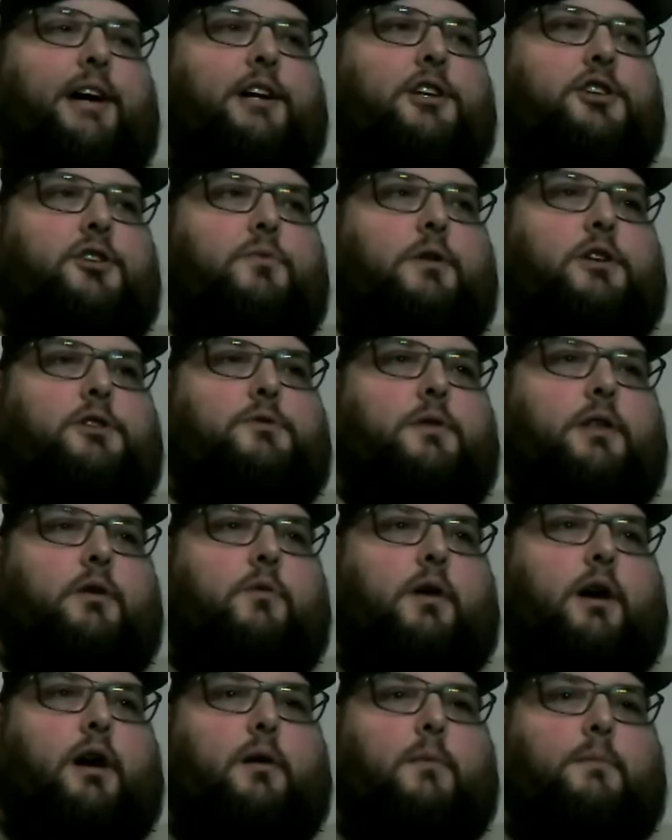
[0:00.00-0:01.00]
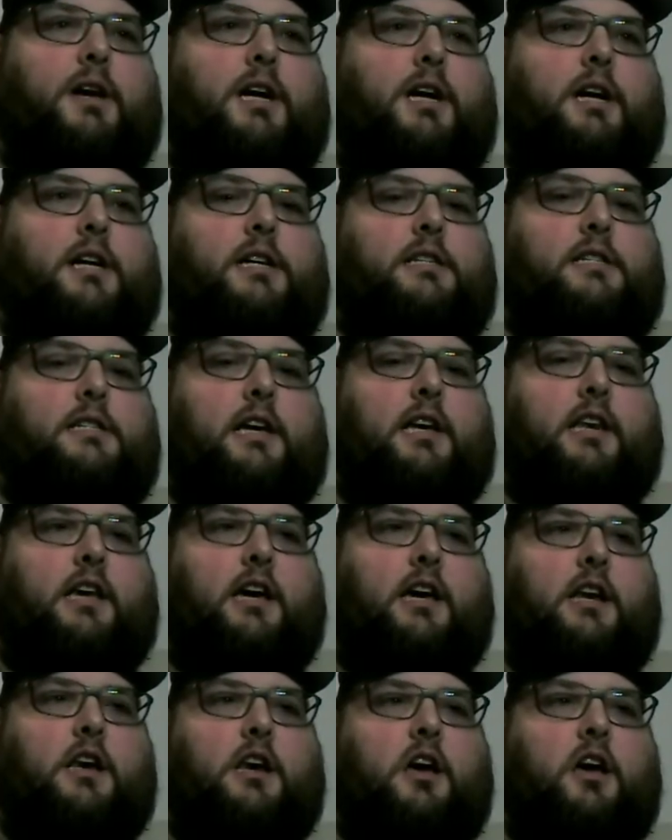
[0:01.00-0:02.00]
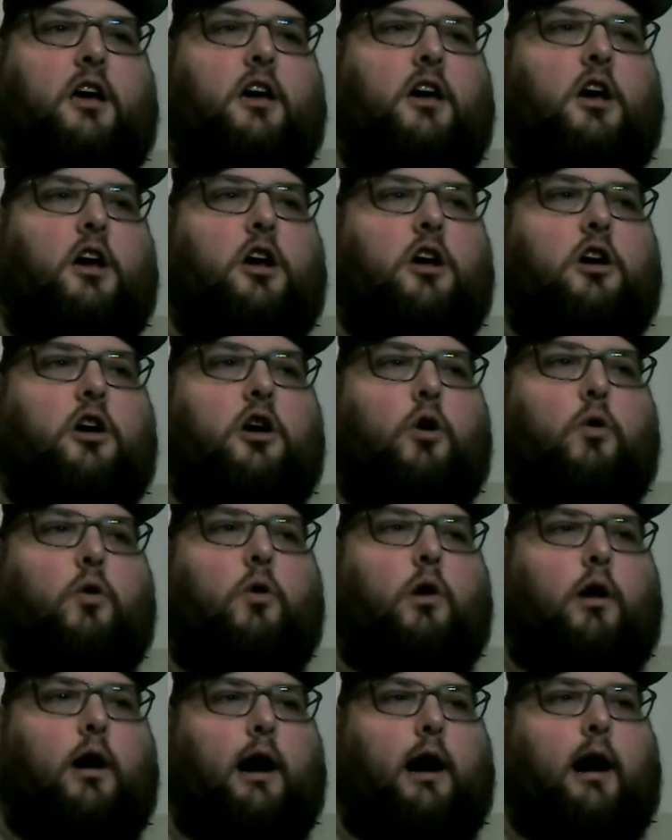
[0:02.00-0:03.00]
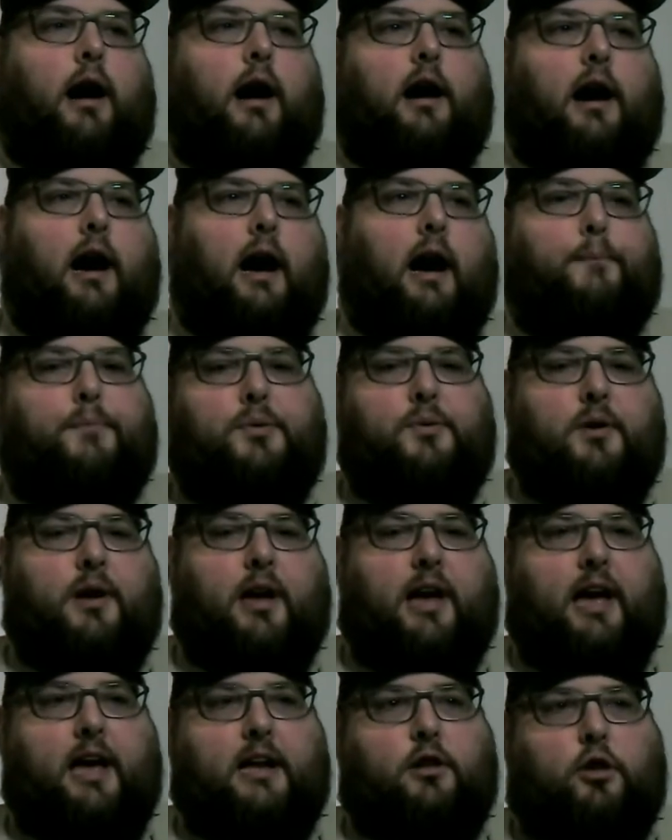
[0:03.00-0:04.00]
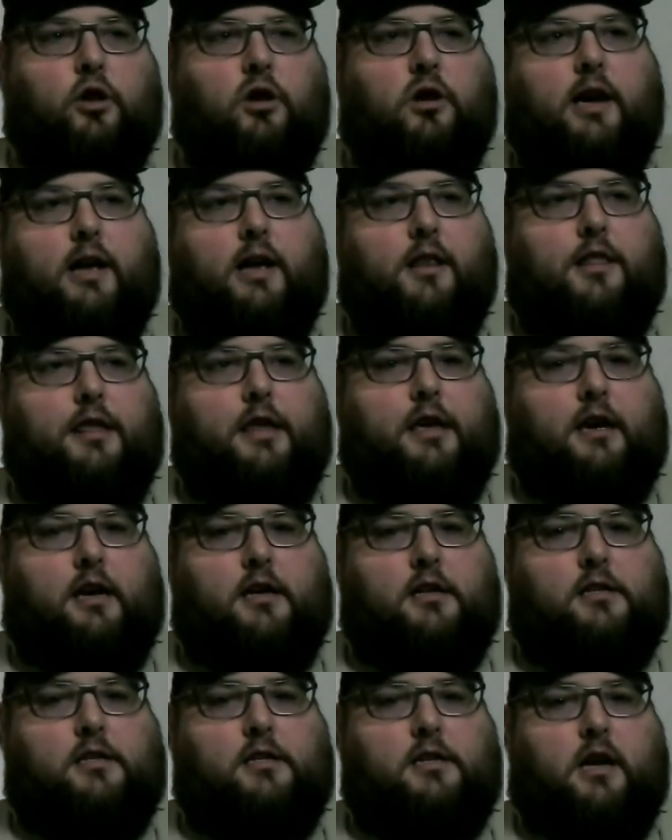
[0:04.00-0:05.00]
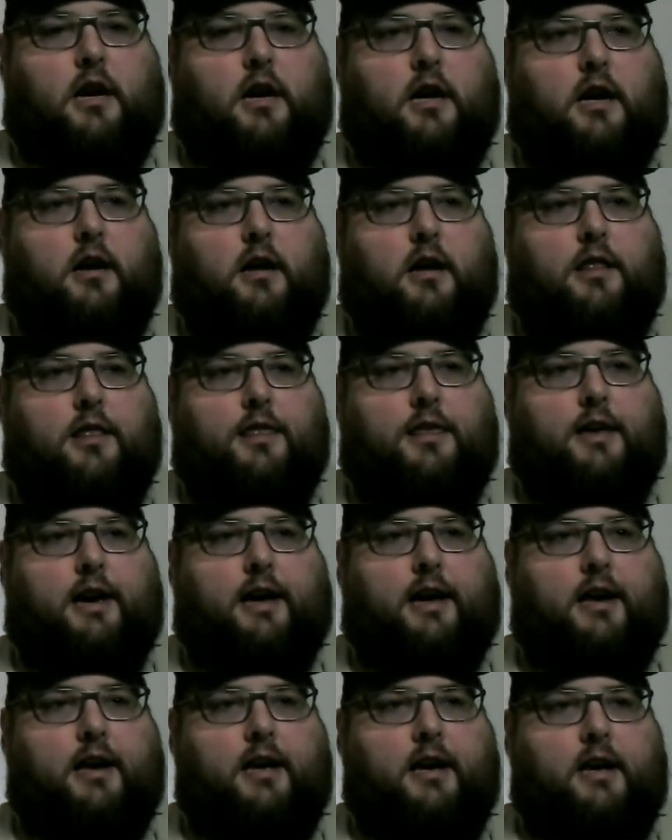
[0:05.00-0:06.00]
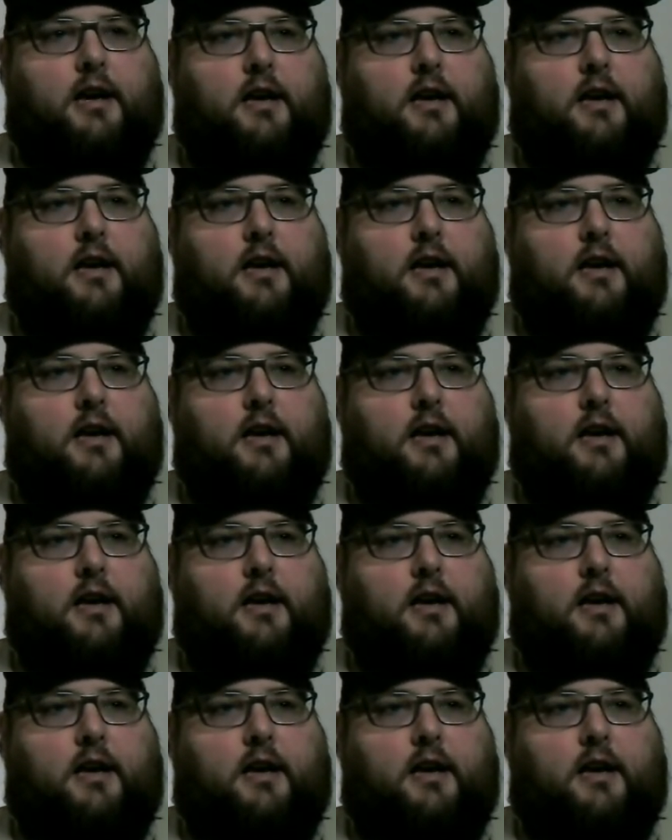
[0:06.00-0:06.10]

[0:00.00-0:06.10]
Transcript: actually works really well because it can go up and look at things that,